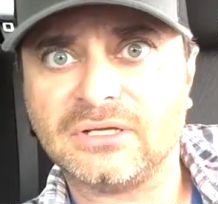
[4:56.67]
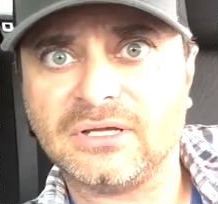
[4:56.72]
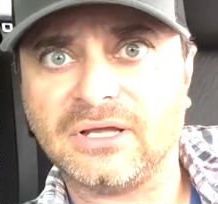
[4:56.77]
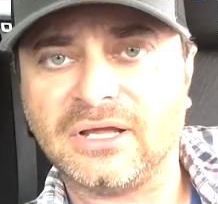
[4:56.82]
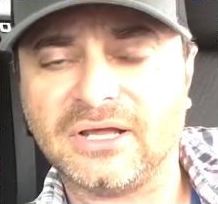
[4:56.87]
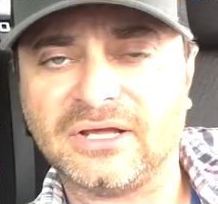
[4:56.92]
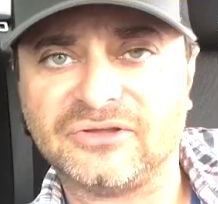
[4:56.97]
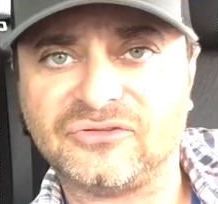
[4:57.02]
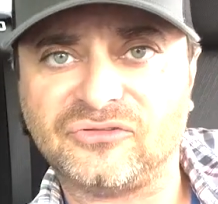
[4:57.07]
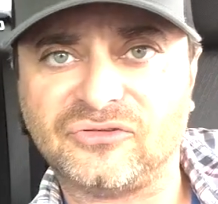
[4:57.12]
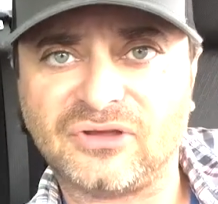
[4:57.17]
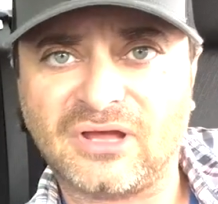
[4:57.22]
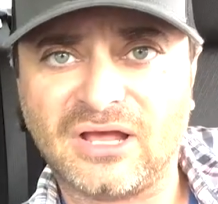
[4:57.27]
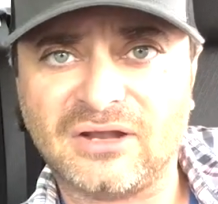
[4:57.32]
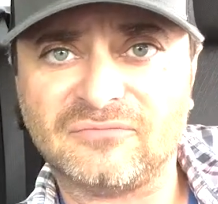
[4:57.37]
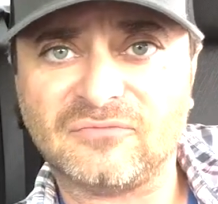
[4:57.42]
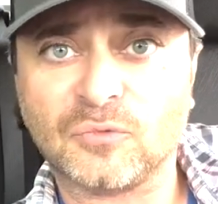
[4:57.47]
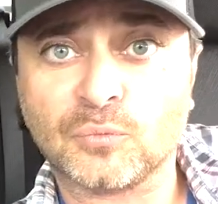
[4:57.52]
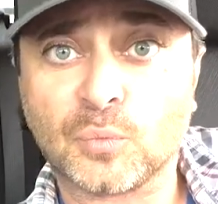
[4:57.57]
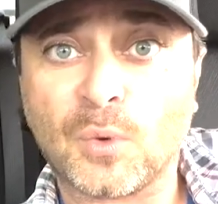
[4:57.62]
as kind
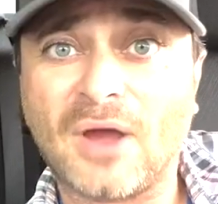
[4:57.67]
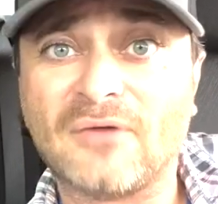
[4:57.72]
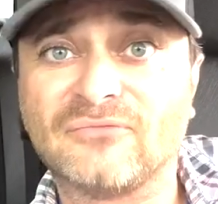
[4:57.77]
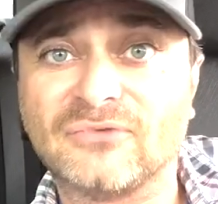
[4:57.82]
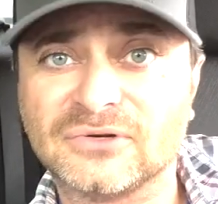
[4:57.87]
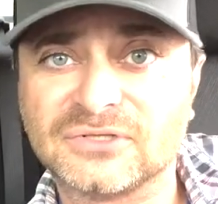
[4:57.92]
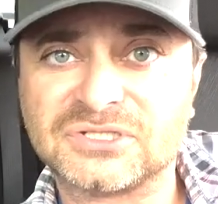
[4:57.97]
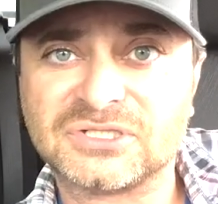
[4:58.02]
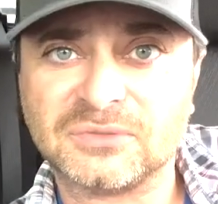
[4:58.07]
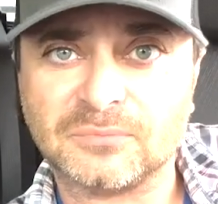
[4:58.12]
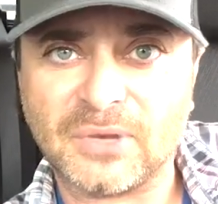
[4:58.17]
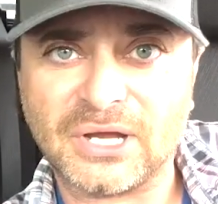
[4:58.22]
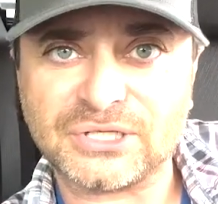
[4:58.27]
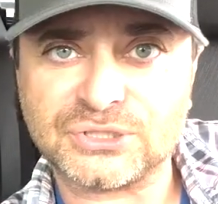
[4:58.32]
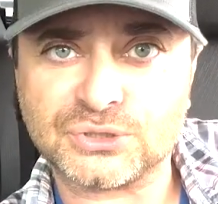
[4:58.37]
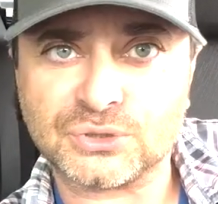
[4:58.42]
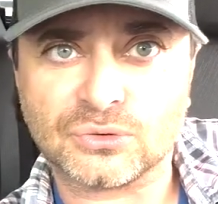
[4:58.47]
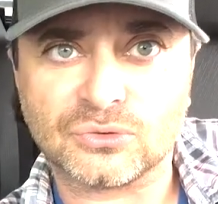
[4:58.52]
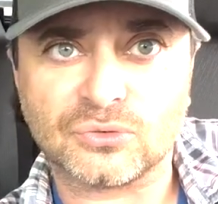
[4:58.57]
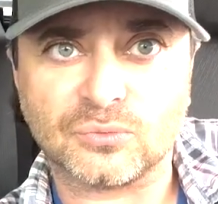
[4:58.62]
of a reference to make
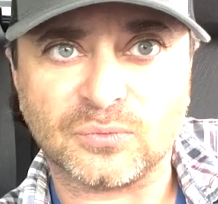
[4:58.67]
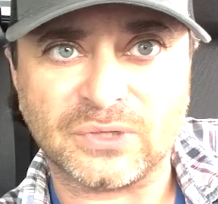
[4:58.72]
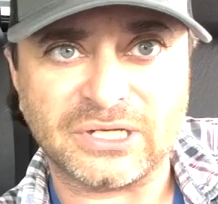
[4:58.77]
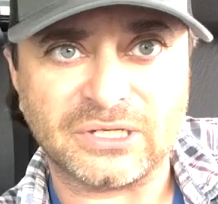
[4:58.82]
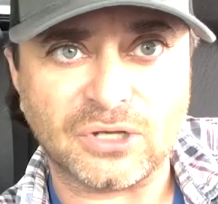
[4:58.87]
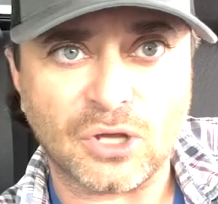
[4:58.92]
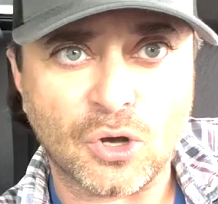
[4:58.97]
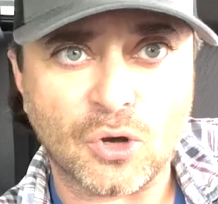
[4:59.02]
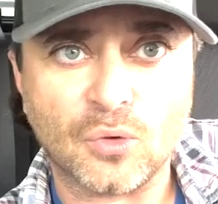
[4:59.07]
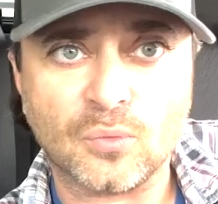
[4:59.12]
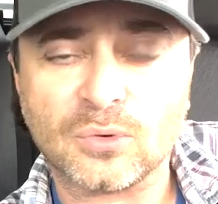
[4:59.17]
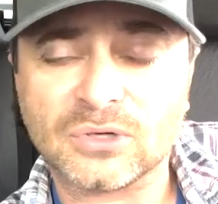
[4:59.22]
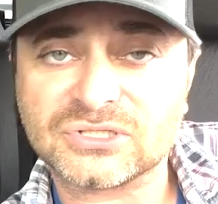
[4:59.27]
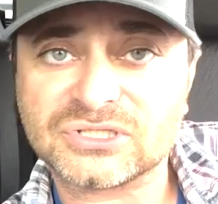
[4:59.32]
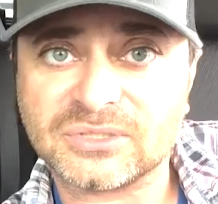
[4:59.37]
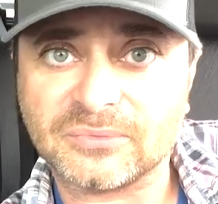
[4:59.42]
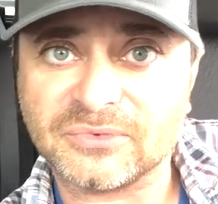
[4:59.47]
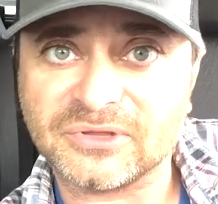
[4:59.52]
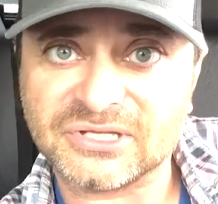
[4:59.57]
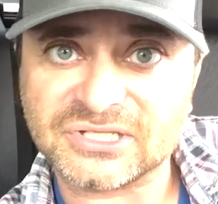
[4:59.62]
sure that we know where
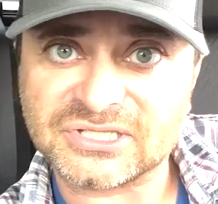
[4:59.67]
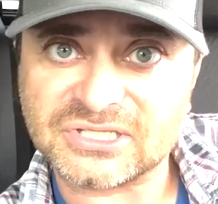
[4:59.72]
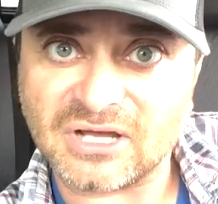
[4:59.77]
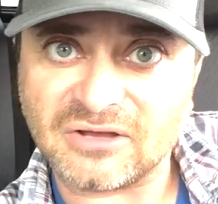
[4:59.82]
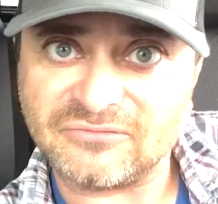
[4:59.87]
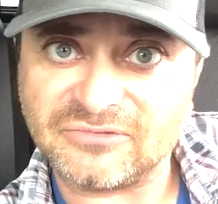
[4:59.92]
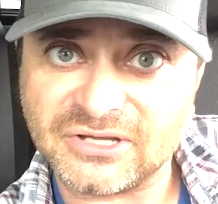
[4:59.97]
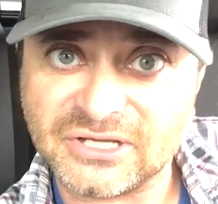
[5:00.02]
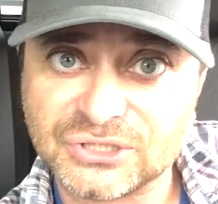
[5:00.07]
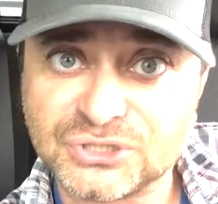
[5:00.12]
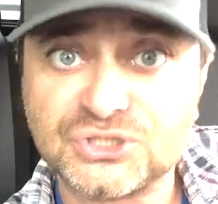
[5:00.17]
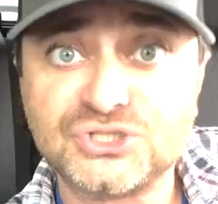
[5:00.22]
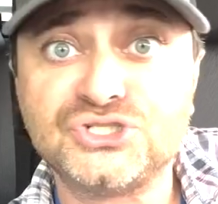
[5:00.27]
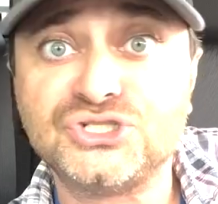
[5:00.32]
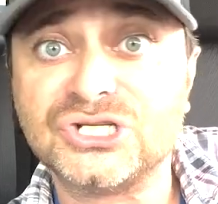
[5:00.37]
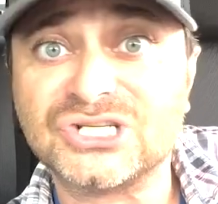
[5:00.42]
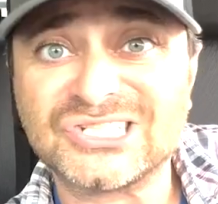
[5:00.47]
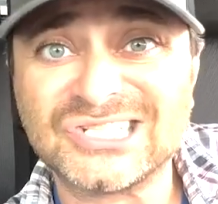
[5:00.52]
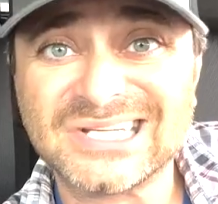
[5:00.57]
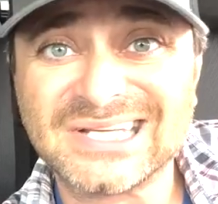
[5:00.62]
some of this stuff is
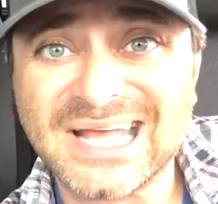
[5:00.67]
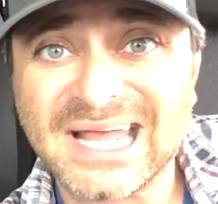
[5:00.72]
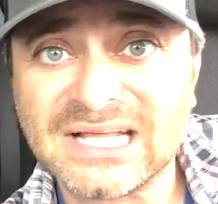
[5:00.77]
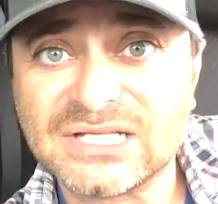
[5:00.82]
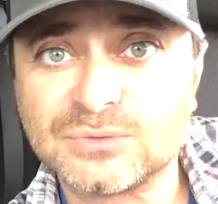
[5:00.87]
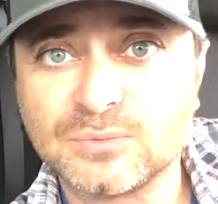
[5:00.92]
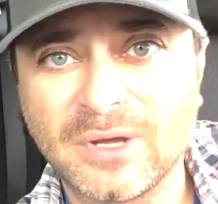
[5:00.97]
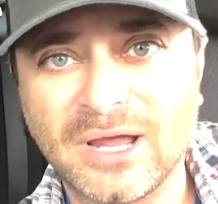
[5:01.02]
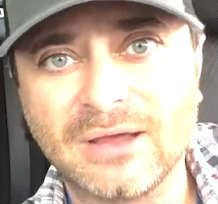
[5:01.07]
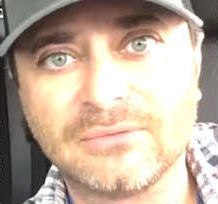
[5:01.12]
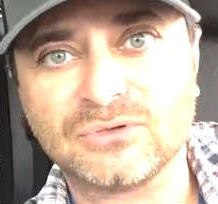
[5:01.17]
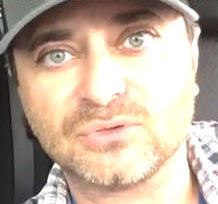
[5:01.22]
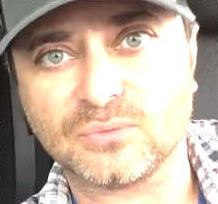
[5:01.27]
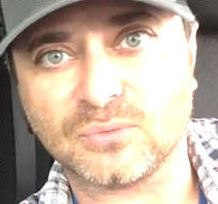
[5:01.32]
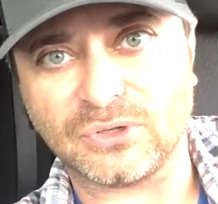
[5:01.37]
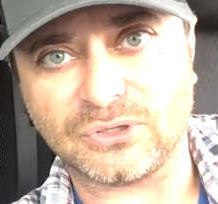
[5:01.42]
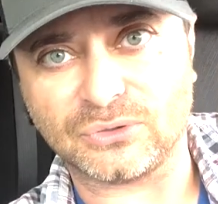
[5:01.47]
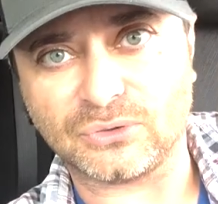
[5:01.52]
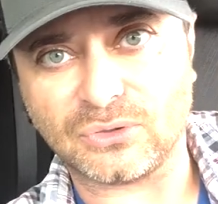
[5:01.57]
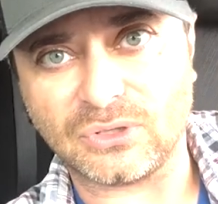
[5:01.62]
just in case we have to
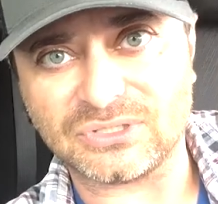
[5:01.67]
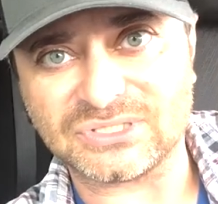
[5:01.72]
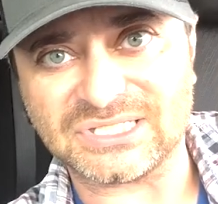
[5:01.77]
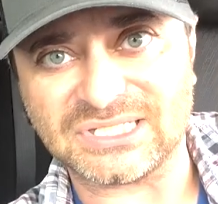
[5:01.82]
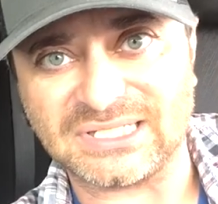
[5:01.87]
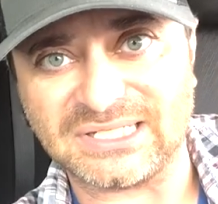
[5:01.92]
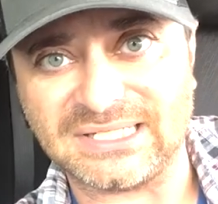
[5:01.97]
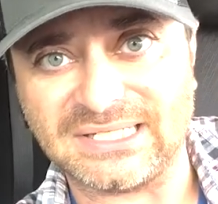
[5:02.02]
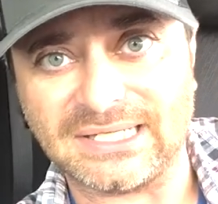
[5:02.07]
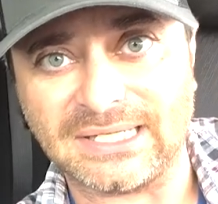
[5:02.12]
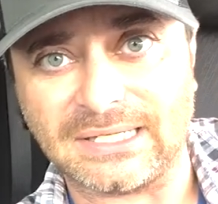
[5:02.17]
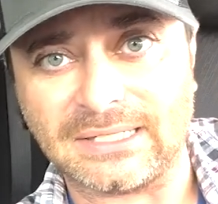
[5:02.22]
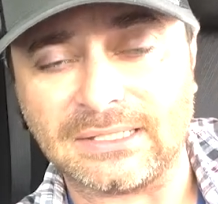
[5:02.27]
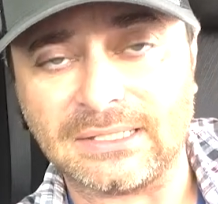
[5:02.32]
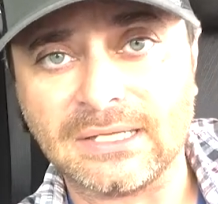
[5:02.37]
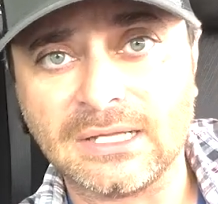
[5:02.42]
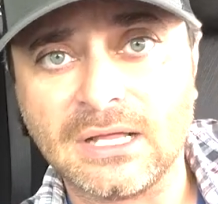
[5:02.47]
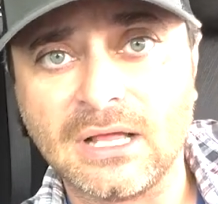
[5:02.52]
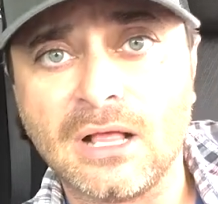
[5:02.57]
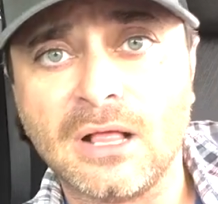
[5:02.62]
run across it again.
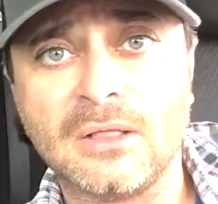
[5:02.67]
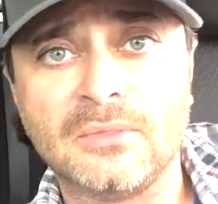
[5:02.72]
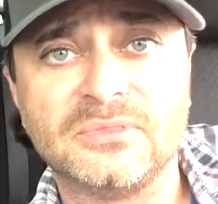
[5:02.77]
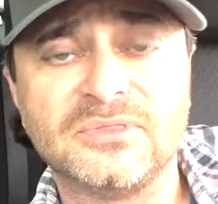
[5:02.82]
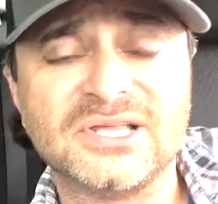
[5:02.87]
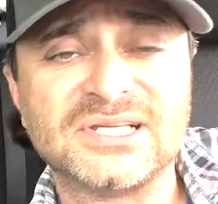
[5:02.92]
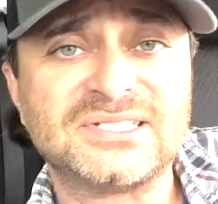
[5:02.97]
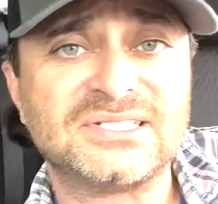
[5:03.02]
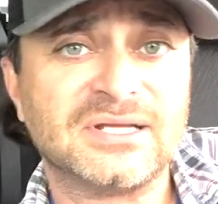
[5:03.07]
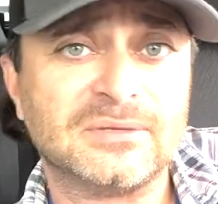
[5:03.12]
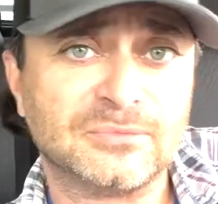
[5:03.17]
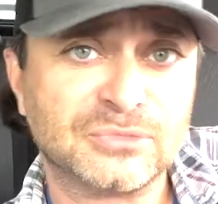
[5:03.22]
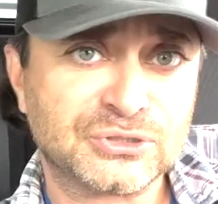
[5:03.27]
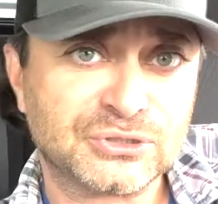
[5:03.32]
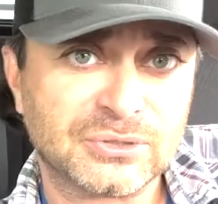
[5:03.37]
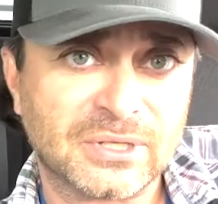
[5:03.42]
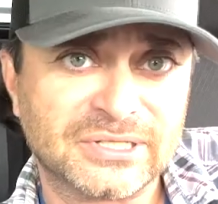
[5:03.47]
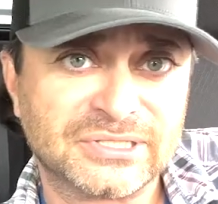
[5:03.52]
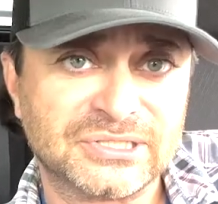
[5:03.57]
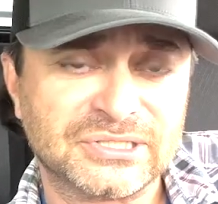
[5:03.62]
This
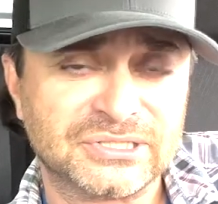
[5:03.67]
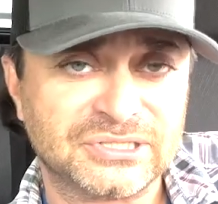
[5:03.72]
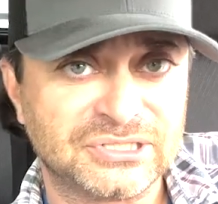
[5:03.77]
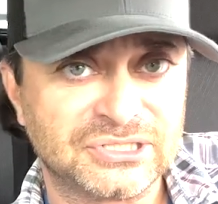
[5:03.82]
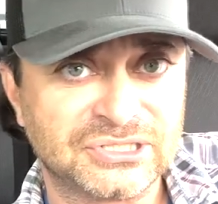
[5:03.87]
demonstration is